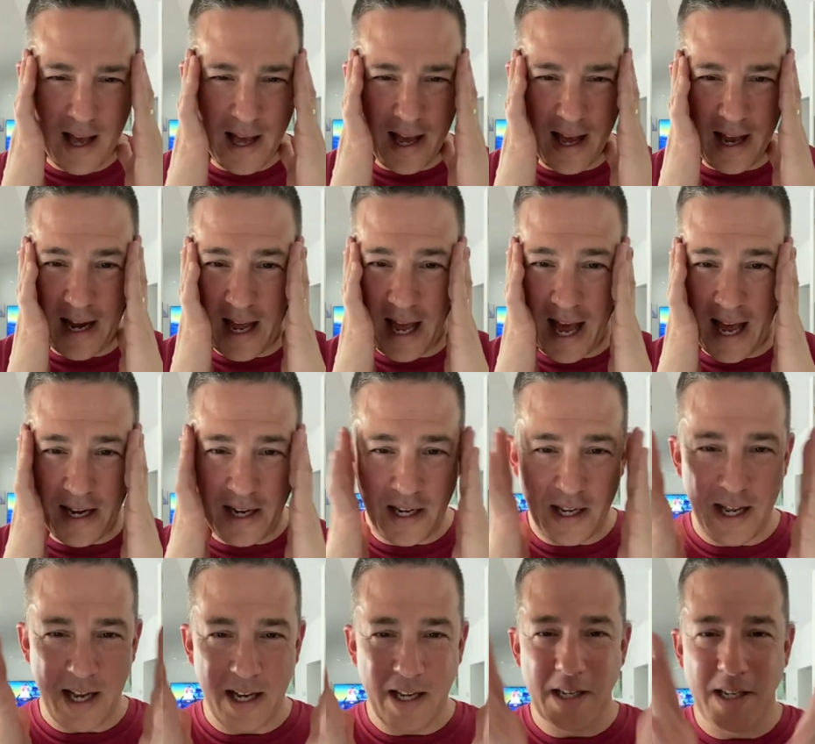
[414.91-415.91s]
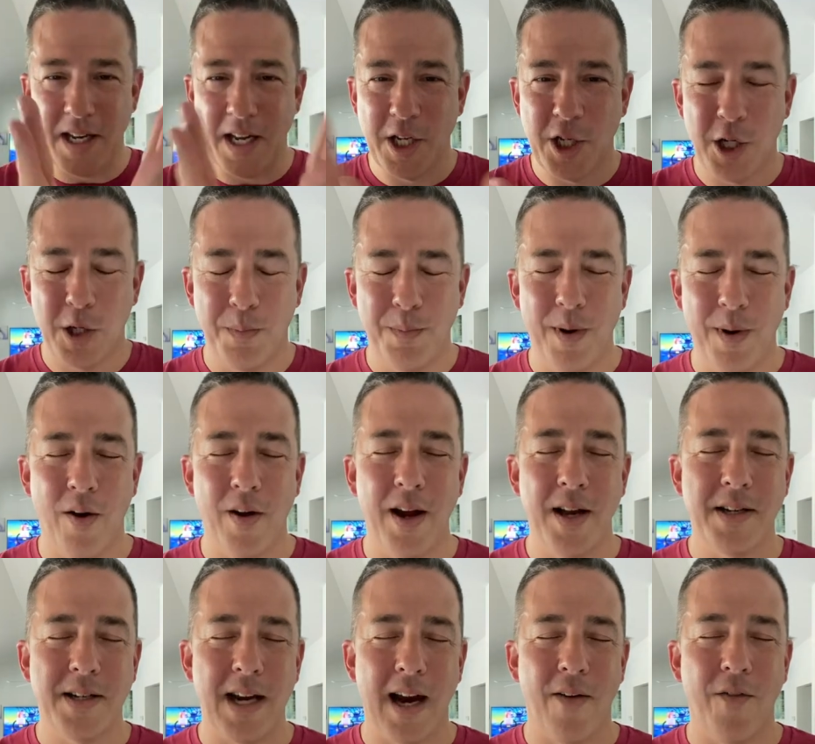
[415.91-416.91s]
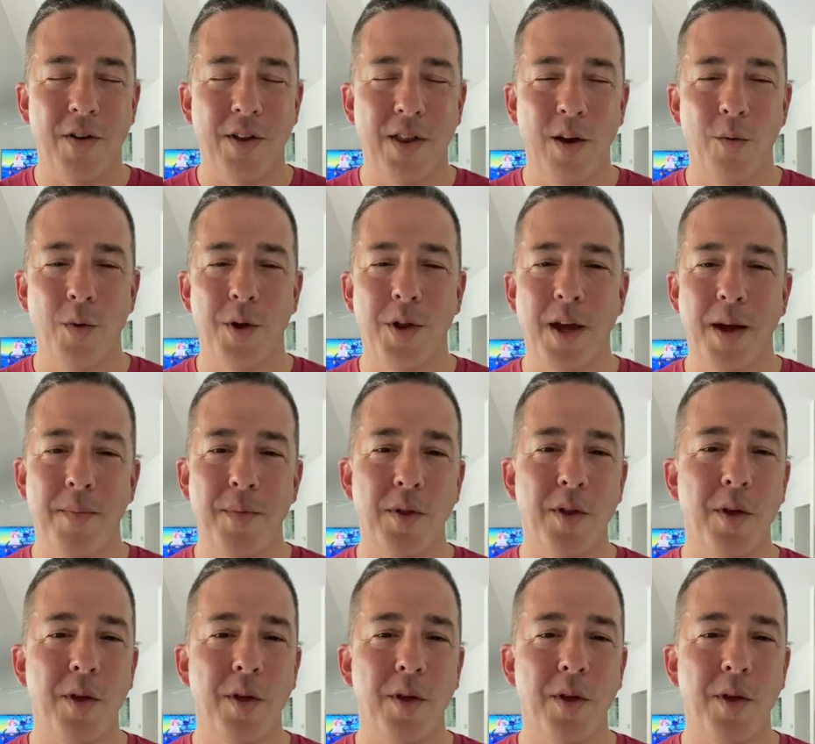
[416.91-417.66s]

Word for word: and had to and just experience everything with him,